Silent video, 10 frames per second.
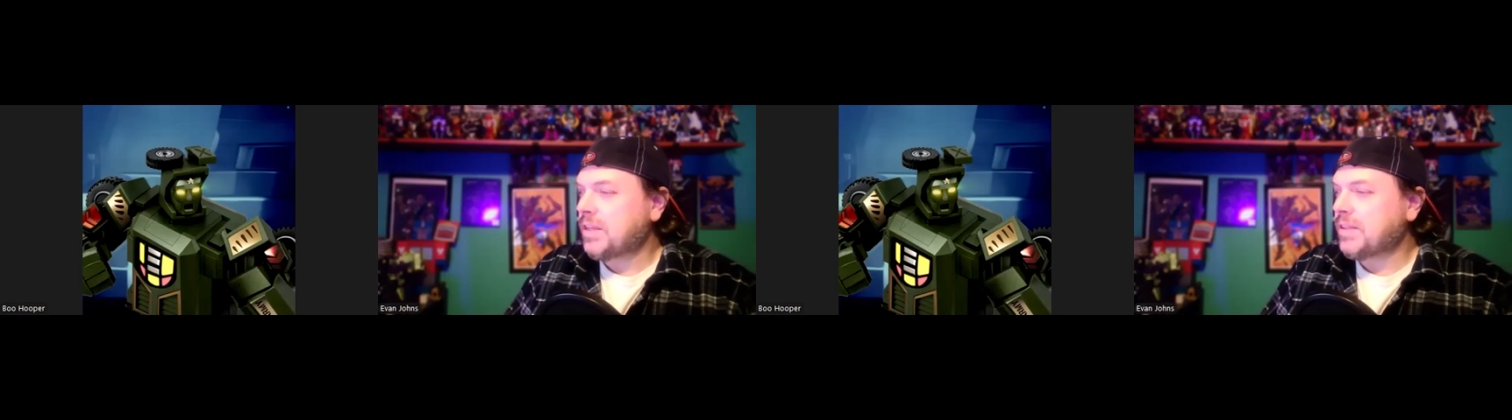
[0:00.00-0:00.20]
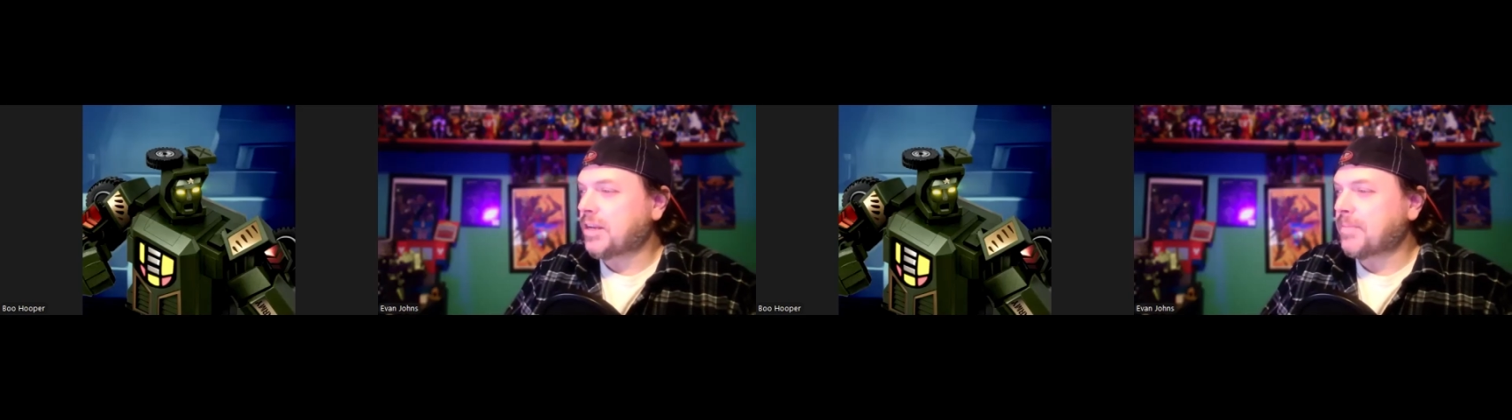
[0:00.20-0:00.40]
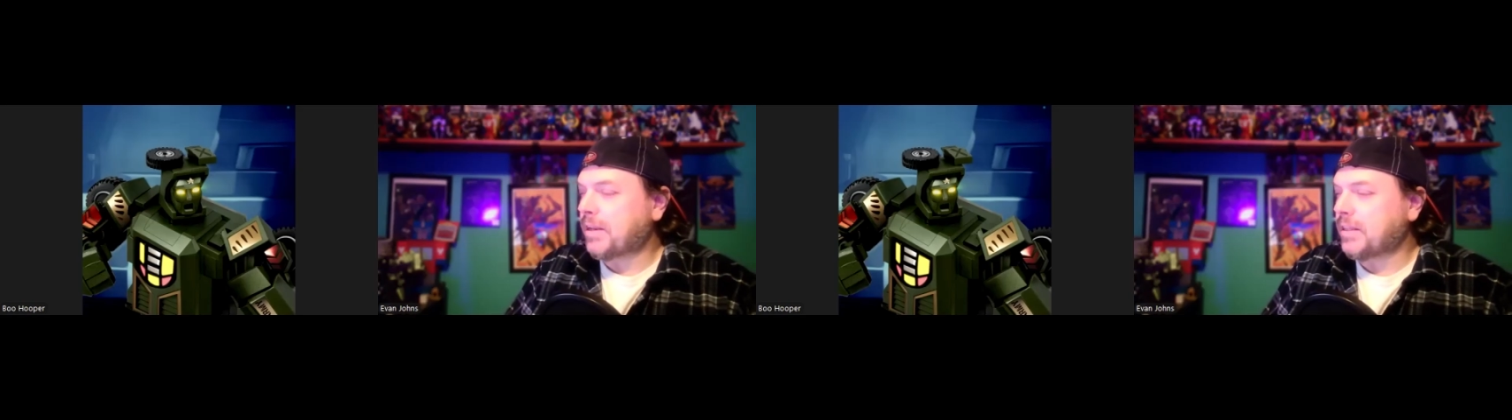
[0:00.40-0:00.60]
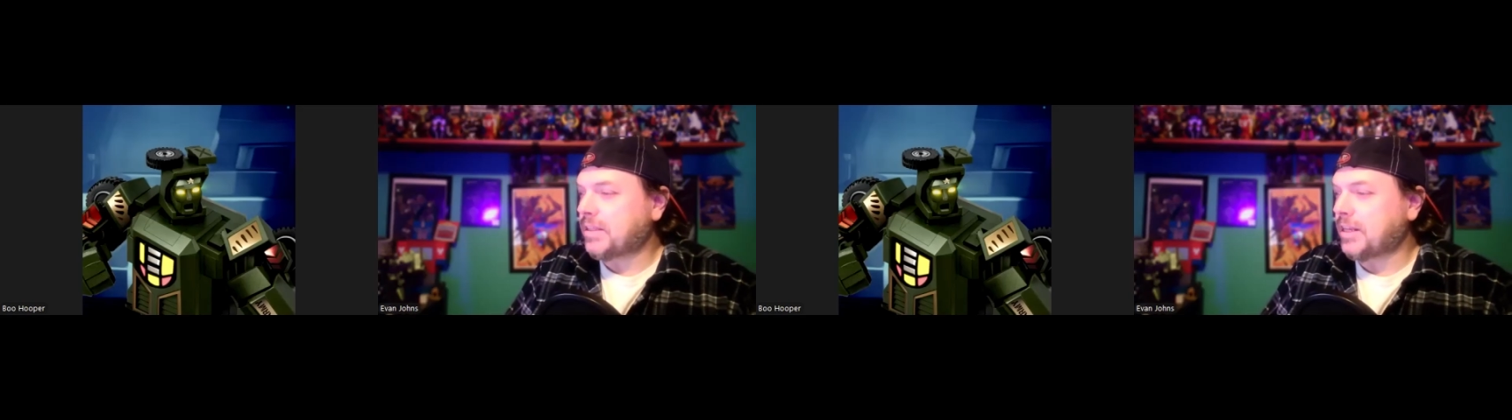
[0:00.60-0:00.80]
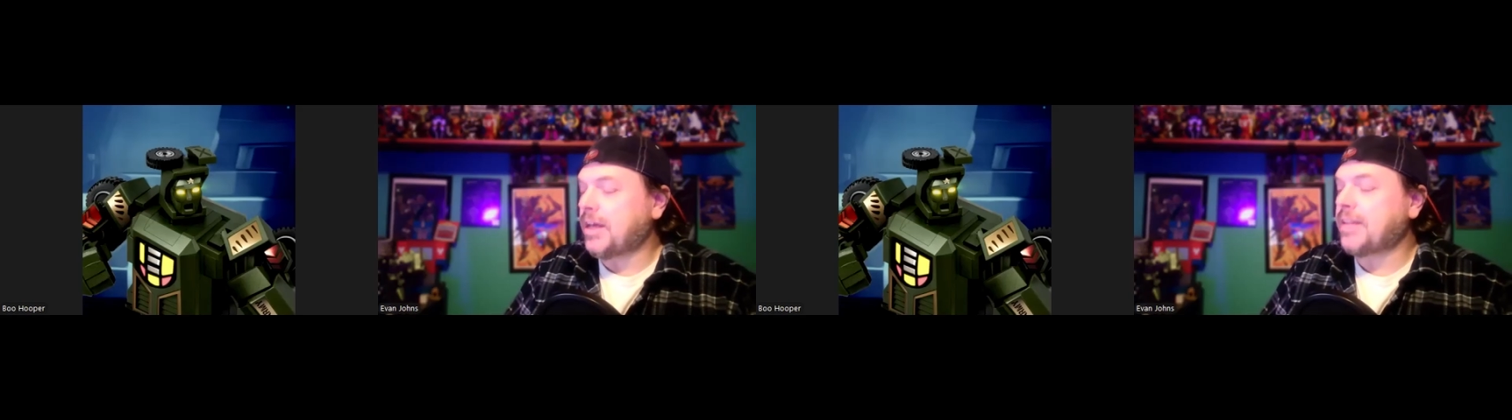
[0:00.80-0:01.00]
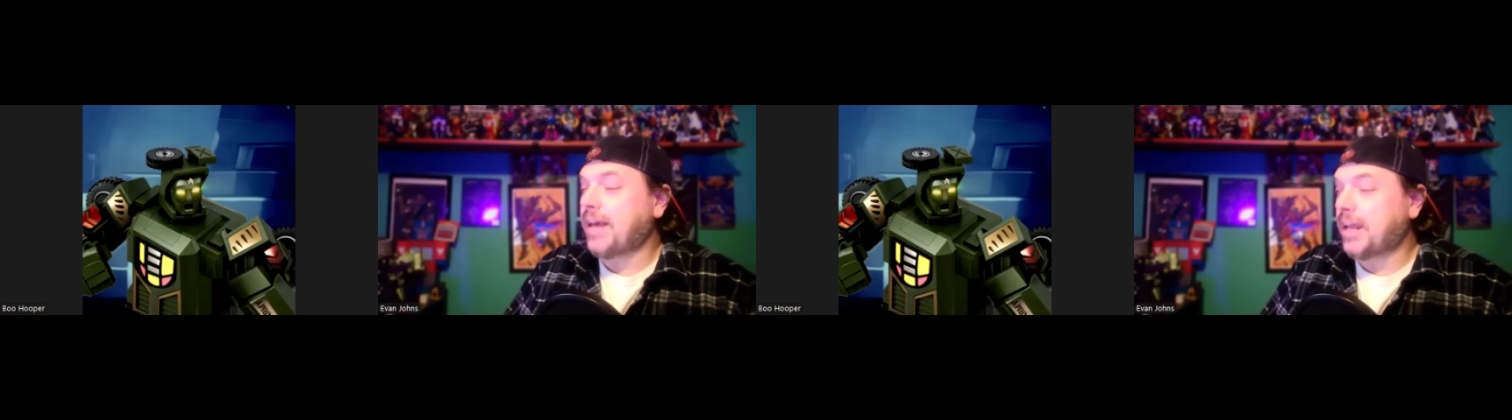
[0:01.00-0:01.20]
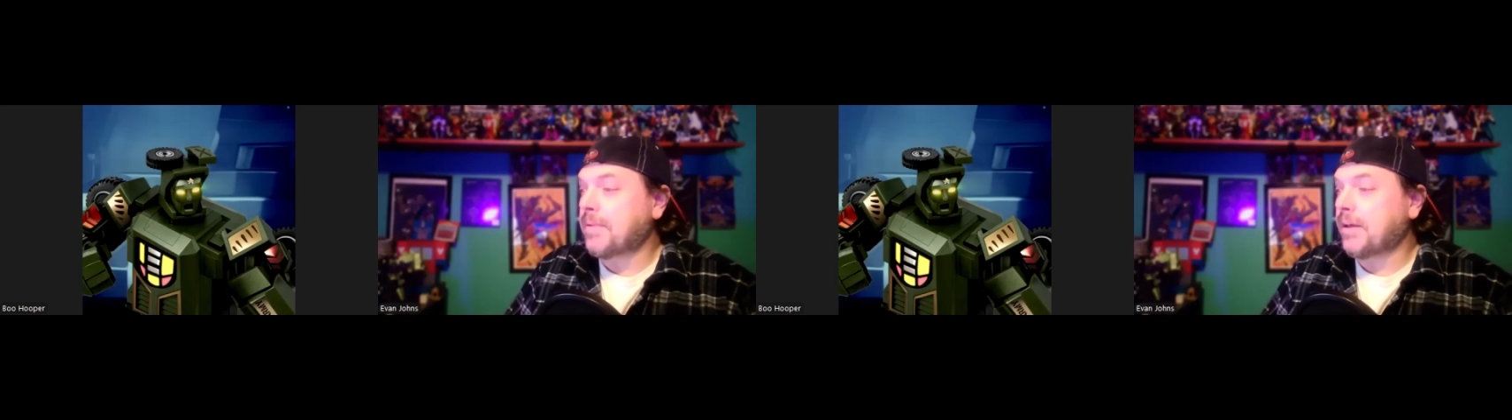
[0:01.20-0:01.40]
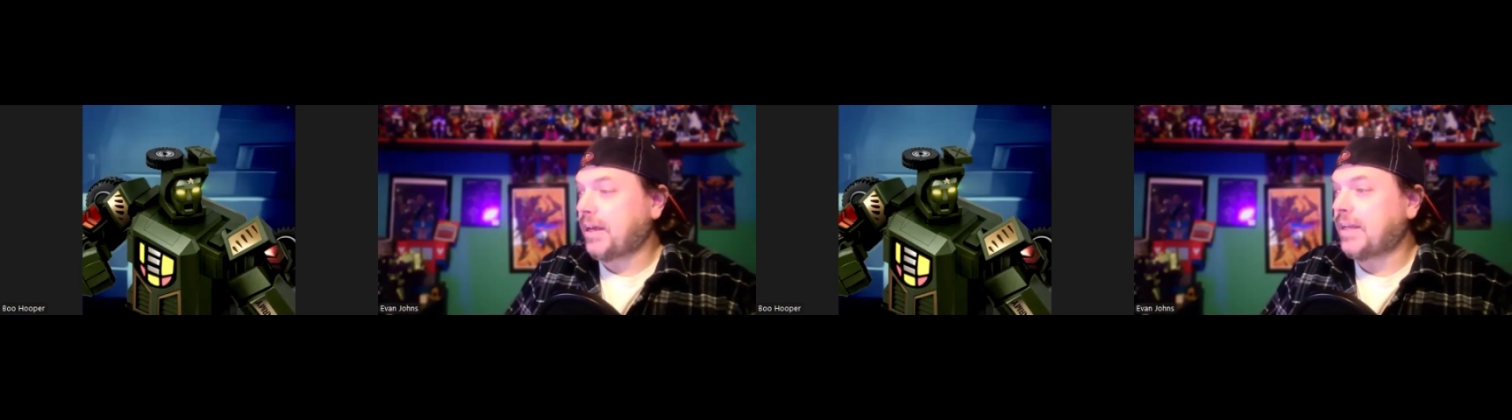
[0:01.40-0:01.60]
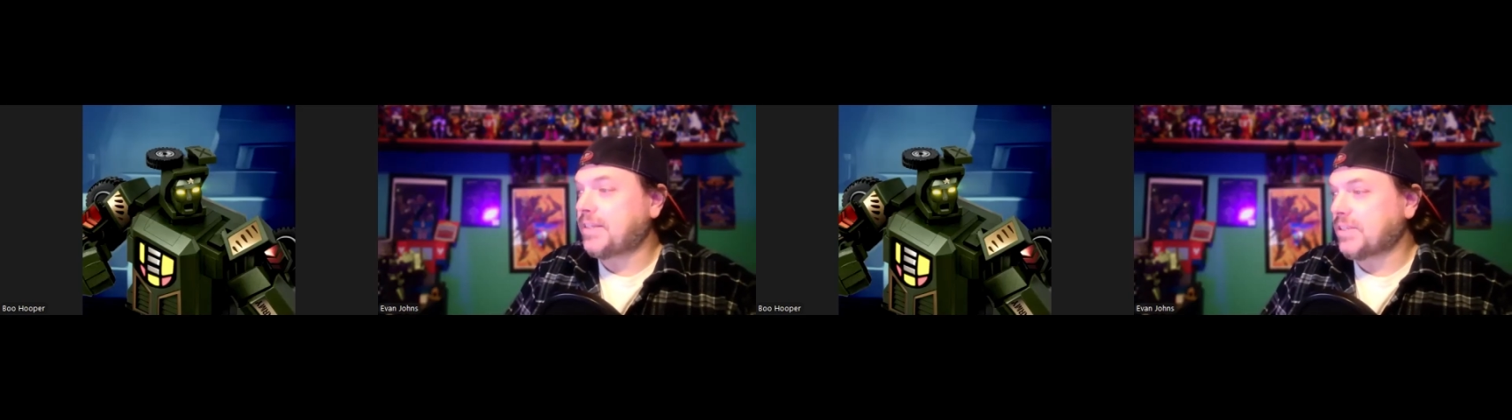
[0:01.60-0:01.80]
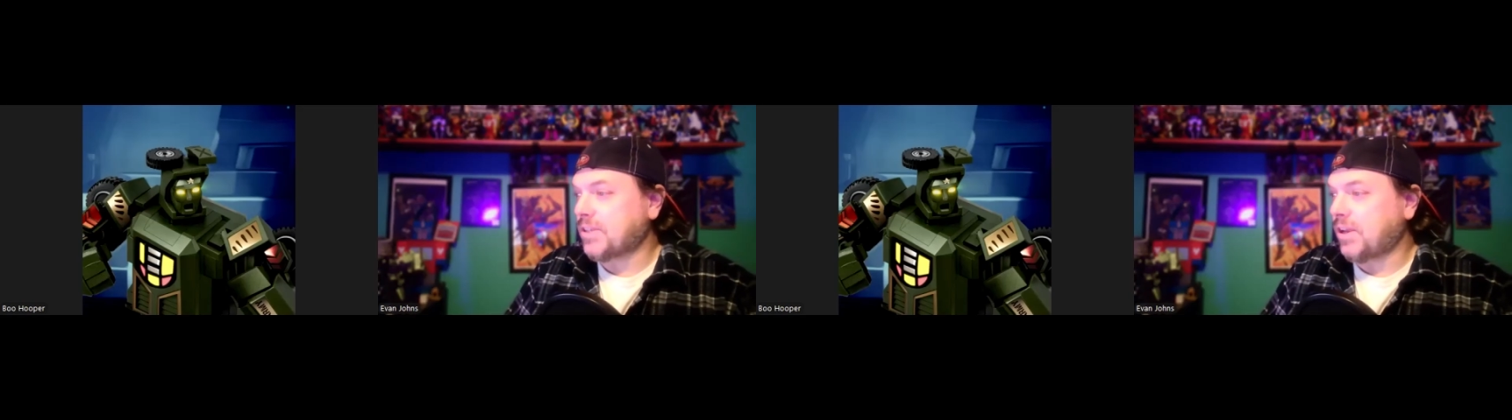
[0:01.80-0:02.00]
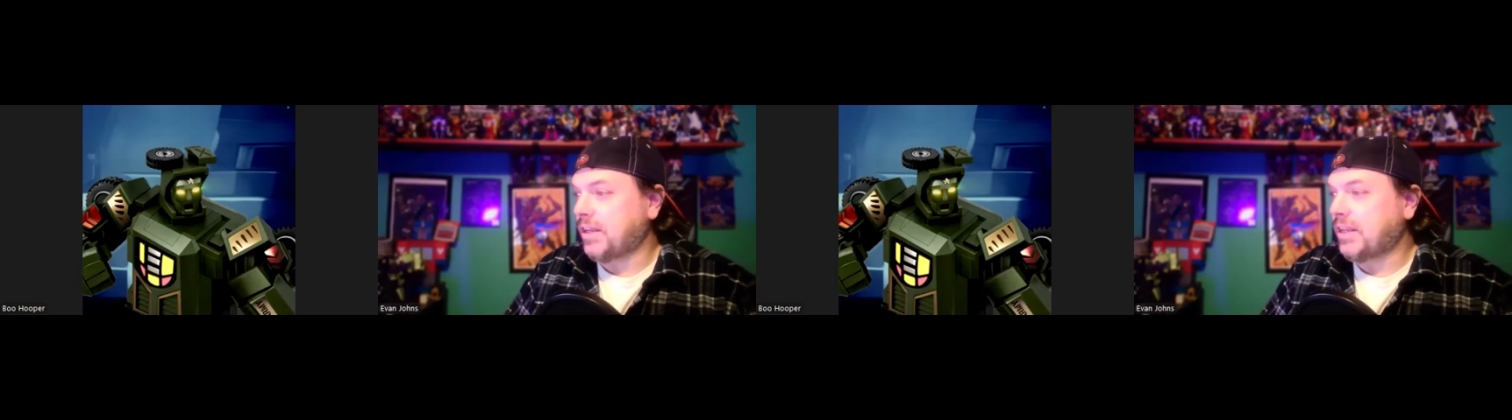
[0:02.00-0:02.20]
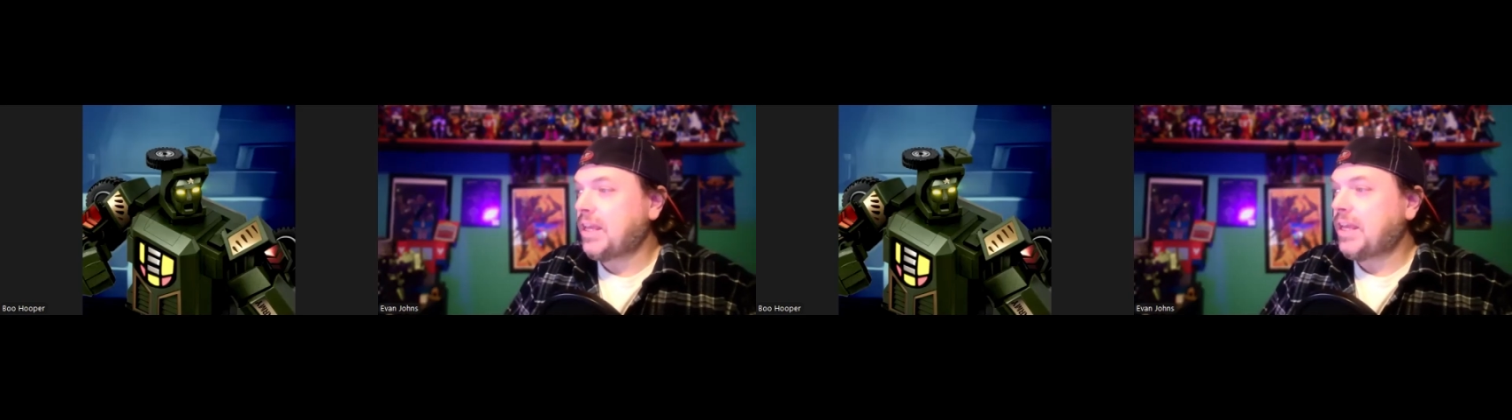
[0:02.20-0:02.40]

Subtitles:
the Dinobot hunt is on.